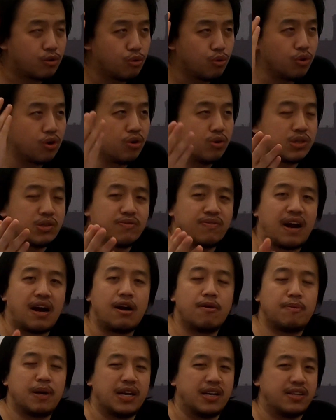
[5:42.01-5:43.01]
Google's
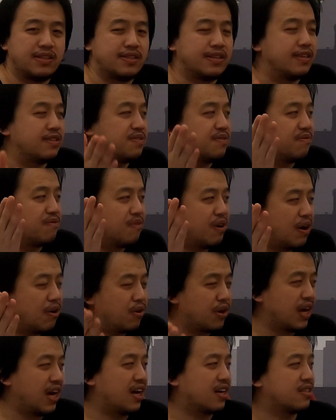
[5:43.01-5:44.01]
Firebase is
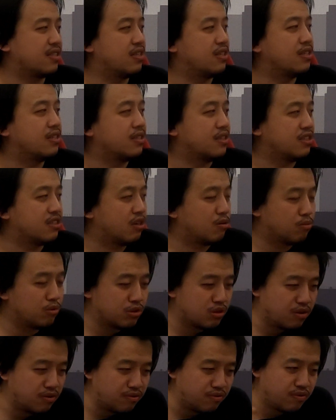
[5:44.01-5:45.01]
very excellent in
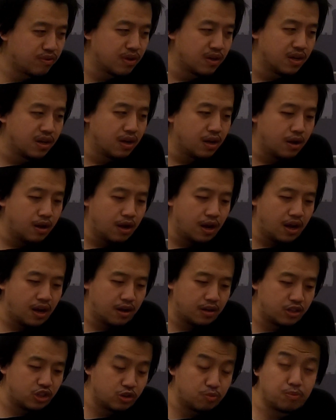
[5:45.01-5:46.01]
terms of
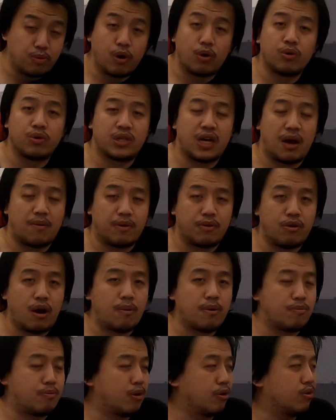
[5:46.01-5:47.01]
just prototyping,
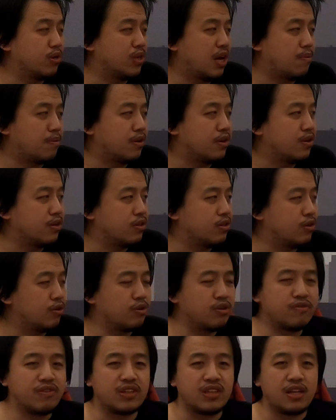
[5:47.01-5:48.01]
rapid prototyping. You
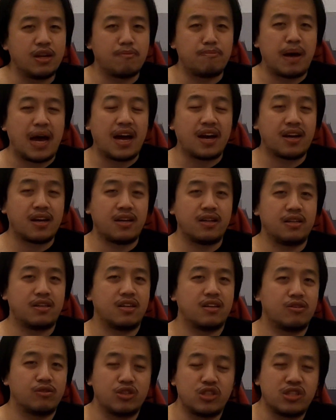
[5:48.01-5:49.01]
don't even need a backend.
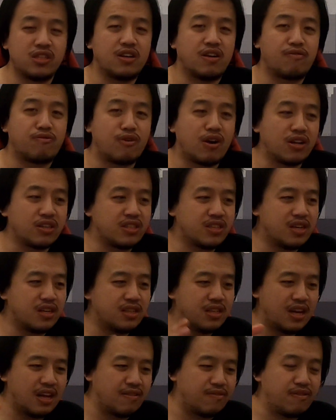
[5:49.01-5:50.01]
You just need a
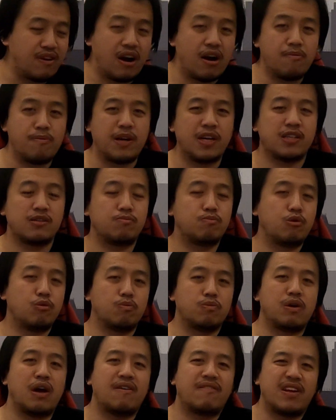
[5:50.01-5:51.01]
frontend and Firebase,
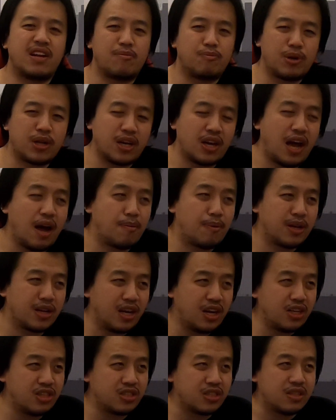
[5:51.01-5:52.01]
boom, you have an
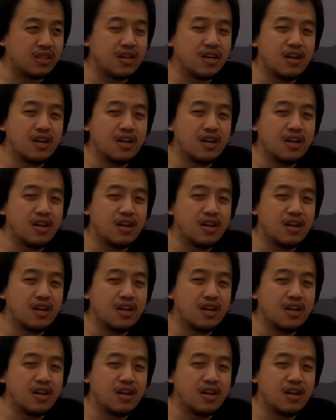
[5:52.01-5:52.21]
application.